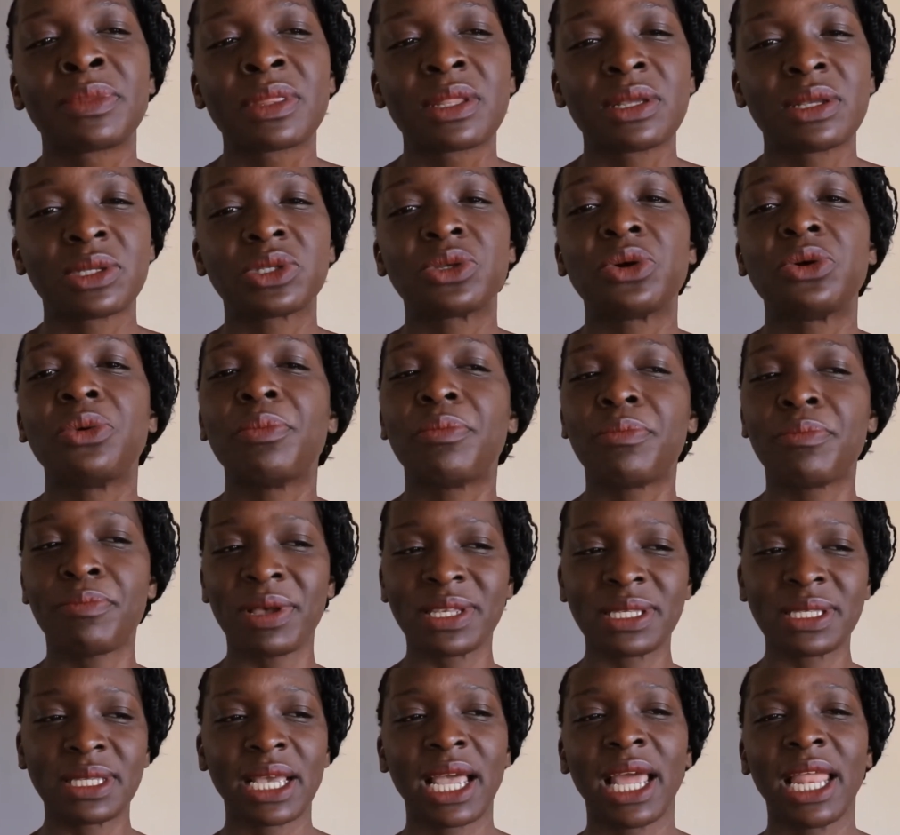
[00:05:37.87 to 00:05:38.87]
So
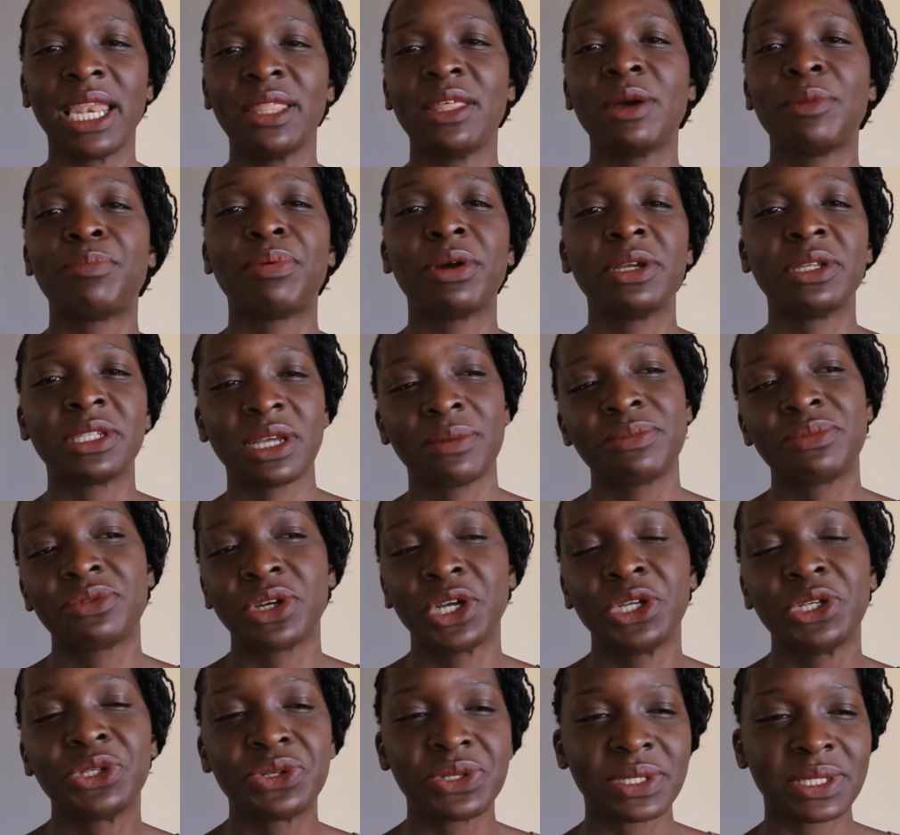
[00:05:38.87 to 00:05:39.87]
basically the point I'm
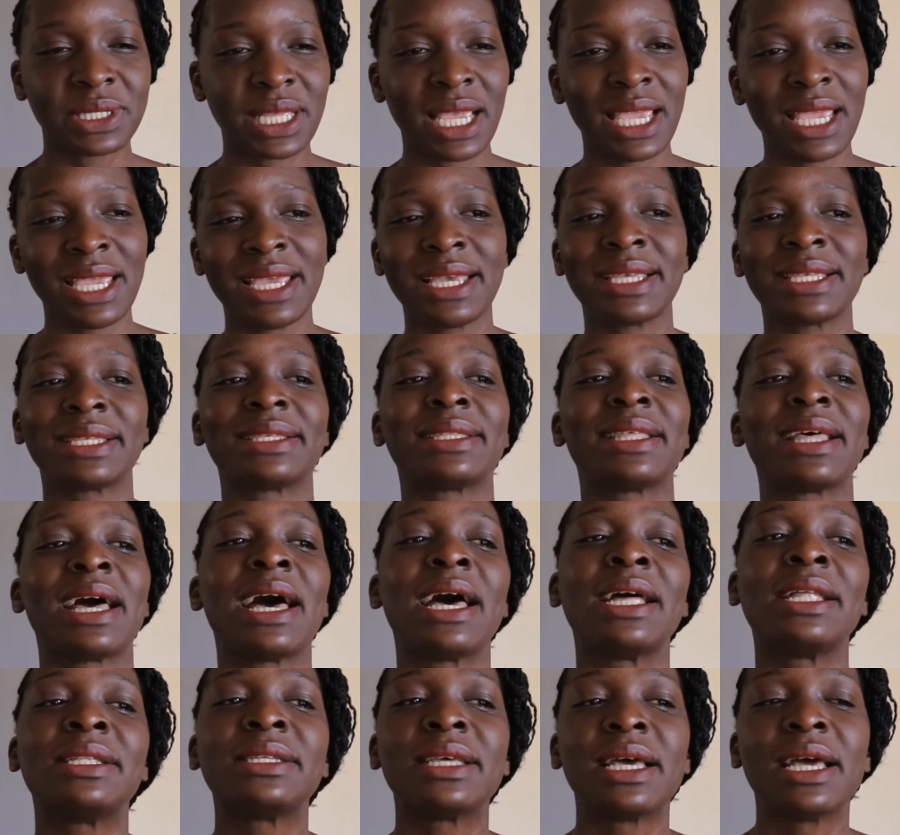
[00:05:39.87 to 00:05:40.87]
trying to say is
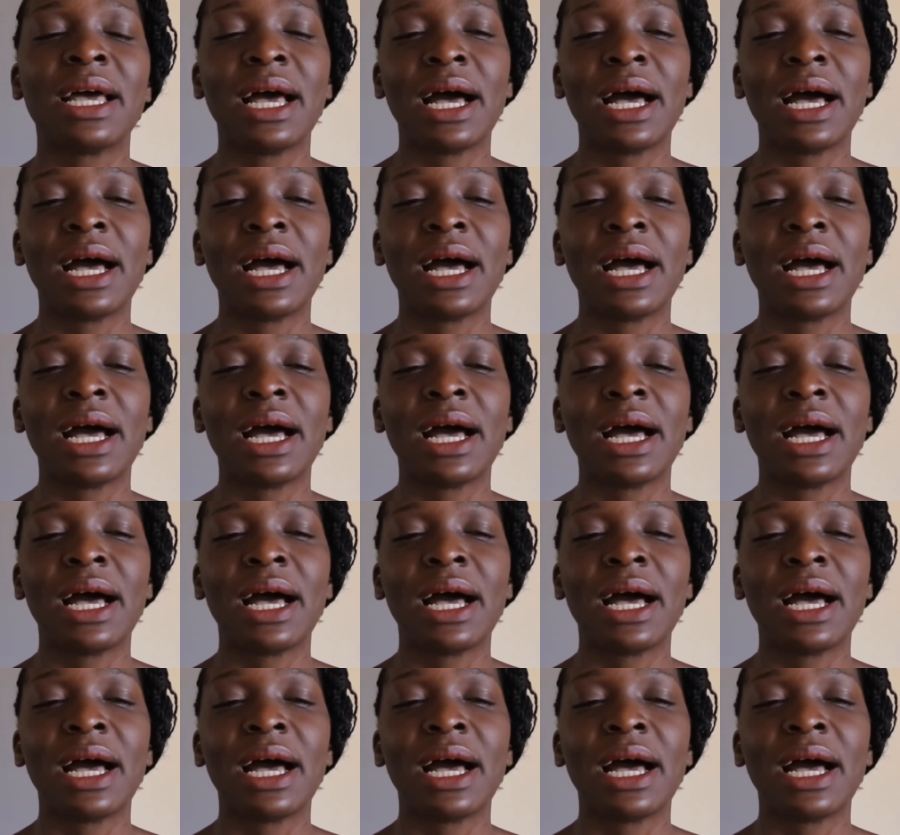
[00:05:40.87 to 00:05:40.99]
that